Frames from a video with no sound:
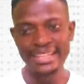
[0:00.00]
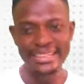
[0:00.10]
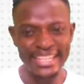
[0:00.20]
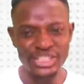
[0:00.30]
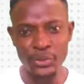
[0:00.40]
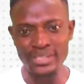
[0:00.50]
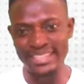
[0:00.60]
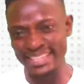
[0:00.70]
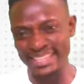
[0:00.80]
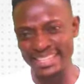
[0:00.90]
Dangerously
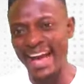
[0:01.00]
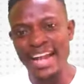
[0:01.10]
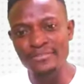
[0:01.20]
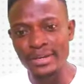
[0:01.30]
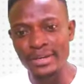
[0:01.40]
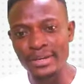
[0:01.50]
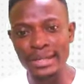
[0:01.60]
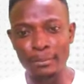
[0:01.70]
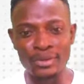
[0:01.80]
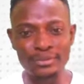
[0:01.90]
is the adverb
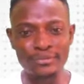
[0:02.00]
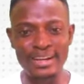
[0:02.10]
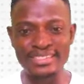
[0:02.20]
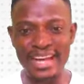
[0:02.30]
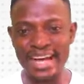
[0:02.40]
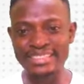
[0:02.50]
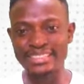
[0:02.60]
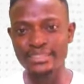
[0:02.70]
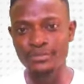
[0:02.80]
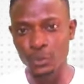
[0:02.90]
that modifies the
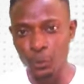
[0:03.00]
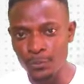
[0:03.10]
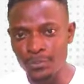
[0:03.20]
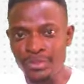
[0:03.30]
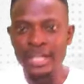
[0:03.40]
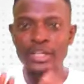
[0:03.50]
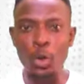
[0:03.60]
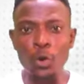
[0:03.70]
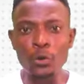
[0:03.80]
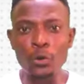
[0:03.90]
adjective low. The
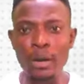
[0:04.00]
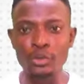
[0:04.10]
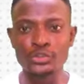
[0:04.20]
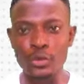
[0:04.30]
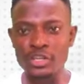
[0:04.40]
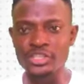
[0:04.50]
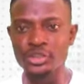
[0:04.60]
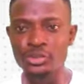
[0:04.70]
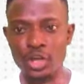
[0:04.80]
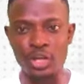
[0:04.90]
old man was rushed
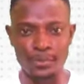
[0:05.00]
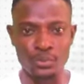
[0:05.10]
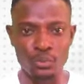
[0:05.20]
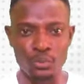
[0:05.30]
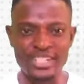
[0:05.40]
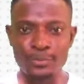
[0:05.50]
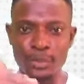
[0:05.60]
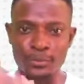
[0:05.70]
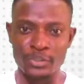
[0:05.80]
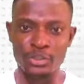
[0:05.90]
to the hospital when his
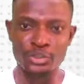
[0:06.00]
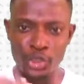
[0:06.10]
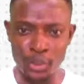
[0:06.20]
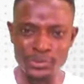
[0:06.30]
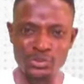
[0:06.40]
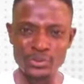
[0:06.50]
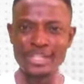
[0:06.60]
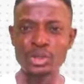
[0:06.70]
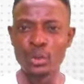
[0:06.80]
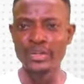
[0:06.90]
blood pressure dropped to a
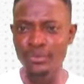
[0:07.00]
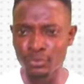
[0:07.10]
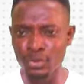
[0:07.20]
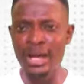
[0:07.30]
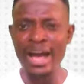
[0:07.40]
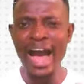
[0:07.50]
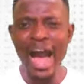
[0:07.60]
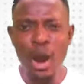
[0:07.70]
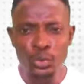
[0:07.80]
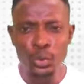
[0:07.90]
low level.
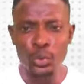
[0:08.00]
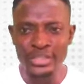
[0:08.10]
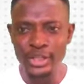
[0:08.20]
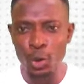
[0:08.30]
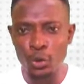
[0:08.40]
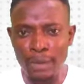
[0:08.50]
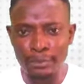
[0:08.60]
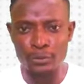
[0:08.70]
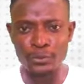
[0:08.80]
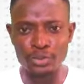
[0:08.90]
How low did the old man's
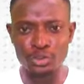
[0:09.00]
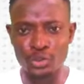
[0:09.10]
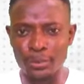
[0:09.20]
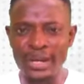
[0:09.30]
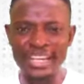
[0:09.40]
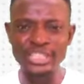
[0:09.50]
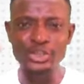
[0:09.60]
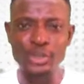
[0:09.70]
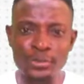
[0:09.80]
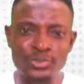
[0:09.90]
blood pressure drop? It
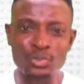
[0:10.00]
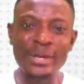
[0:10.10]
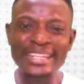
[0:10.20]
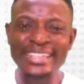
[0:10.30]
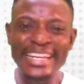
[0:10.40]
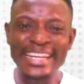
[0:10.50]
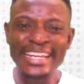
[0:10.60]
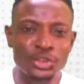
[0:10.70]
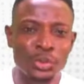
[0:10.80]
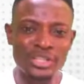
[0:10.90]
dropped to a
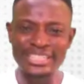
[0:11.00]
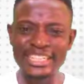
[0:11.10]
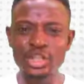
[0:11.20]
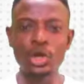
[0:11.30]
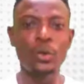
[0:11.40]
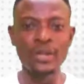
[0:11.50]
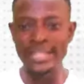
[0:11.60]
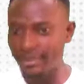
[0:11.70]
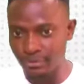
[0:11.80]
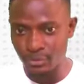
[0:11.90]
dangerously low
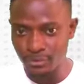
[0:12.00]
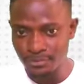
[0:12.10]
level.